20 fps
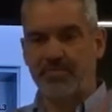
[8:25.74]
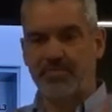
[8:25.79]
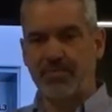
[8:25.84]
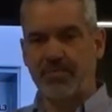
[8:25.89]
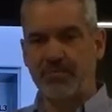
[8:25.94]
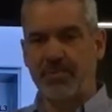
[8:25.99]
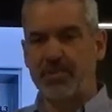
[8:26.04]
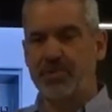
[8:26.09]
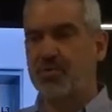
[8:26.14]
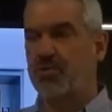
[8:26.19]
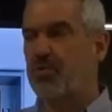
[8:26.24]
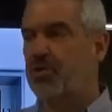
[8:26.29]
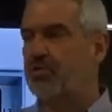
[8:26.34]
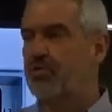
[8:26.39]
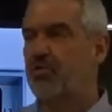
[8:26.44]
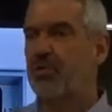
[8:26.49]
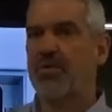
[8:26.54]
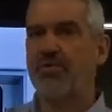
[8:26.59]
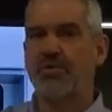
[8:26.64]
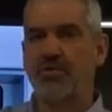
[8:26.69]
your source
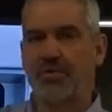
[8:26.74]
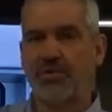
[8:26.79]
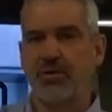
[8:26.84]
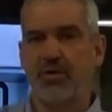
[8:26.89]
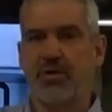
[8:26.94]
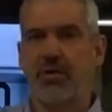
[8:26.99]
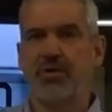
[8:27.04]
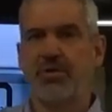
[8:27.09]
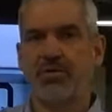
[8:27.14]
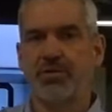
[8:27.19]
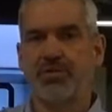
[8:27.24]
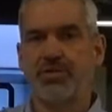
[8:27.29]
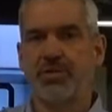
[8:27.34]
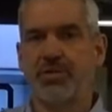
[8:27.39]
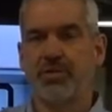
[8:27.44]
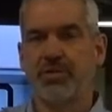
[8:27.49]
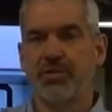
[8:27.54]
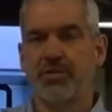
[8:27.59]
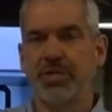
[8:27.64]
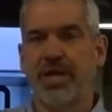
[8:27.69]
to
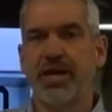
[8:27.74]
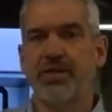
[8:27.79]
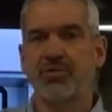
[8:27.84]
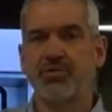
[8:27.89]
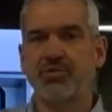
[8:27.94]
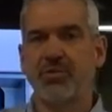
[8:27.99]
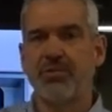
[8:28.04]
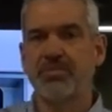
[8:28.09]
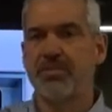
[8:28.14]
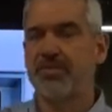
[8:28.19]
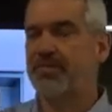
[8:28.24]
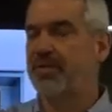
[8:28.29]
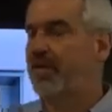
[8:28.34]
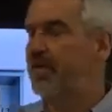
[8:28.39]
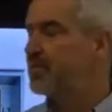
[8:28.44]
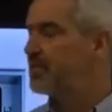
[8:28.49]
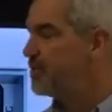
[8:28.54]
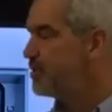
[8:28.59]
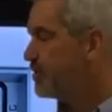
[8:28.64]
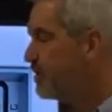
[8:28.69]
your downstream
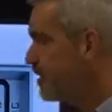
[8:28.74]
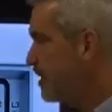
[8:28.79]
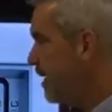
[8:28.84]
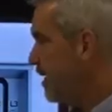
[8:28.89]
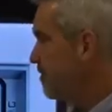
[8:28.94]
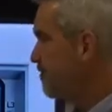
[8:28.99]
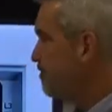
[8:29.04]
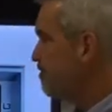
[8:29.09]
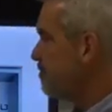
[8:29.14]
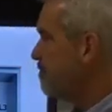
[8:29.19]
devices, okay?